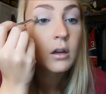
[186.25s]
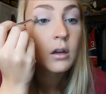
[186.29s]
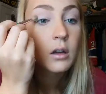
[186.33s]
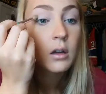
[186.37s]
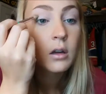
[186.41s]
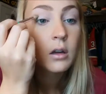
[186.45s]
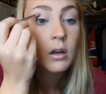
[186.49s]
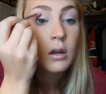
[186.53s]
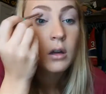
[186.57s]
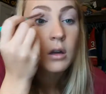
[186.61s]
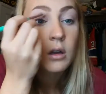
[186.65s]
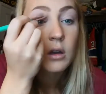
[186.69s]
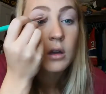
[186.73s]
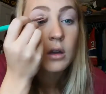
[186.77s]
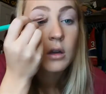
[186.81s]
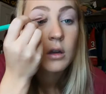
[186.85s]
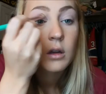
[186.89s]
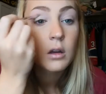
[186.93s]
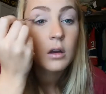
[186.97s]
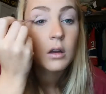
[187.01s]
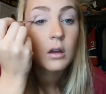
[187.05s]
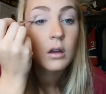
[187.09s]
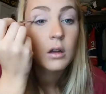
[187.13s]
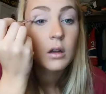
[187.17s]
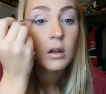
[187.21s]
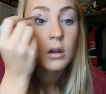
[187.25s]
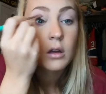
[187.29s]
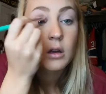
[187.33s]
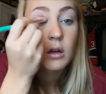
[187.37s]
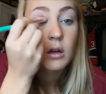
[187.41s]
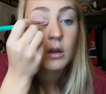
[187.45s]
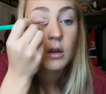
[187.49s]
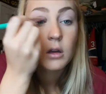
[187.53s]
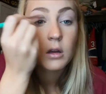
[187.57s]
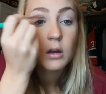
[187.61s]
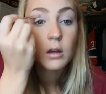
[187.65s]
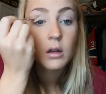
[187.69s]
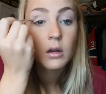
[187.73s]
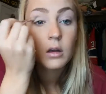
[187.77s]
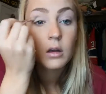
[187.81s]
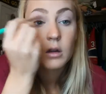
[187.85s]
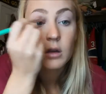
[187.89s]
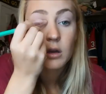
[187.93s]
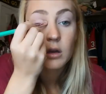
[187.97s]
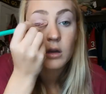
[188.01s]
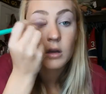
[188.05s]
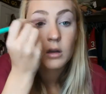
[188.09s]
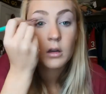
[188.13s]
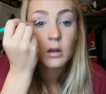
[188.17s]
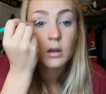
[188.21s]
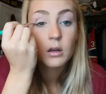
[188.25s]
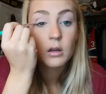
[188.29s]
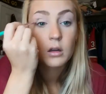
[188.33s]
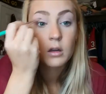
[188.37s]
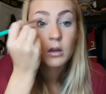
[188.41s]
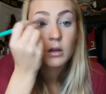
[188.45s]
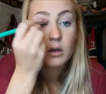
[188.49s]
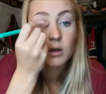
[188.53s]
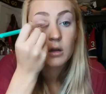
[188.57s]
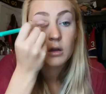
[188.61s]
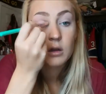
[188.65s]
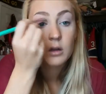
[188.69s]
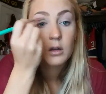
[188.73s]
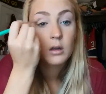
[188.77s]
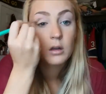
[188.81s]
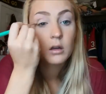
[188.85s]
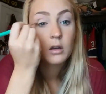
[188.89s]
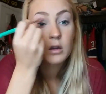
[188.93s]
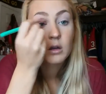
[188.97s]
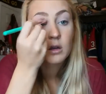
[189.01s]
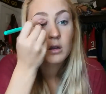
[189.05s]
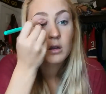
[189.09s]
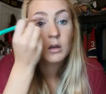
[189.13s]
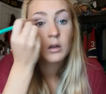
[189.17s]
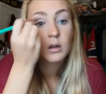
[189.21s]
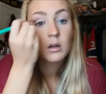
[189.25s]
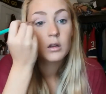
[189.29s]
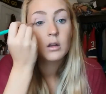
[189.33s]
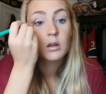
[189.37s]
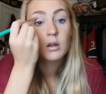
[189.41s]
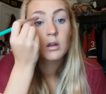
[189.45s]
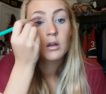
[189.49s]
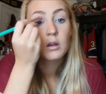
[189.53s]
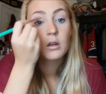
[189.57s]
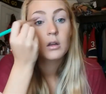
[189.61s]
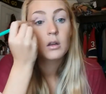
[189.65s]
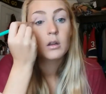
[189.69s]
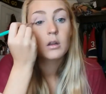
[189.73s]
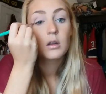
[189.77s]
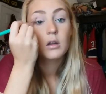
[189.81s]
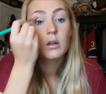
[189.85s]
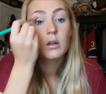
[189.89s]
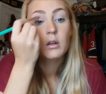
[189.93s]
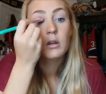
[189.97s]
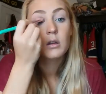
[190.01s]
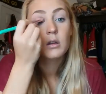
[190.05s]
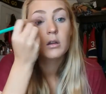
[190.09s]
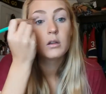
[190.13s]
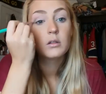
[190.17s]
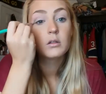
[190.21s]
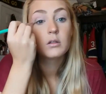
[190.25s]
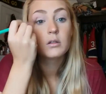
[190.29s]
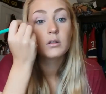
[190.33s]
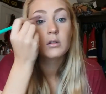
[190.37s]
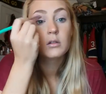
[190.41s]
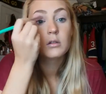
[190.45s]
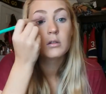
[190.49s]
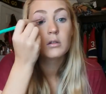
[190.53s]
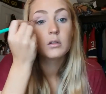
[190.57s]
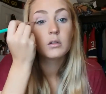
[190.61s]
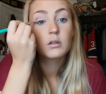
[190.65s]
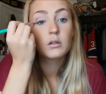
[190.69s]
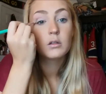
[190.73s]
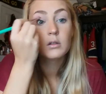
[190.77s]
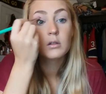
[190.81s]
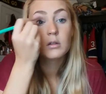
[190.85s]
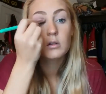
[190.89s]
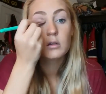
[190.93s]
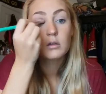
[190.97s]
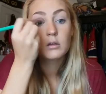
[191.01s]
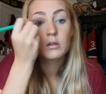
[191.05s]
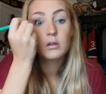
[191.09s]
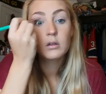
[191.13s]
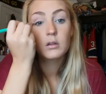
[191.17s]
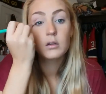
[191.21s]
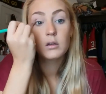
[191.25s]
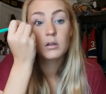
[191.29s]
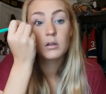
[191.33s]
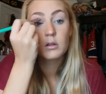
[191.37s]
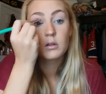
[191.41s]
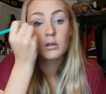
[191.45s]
No one is speaking in this clip.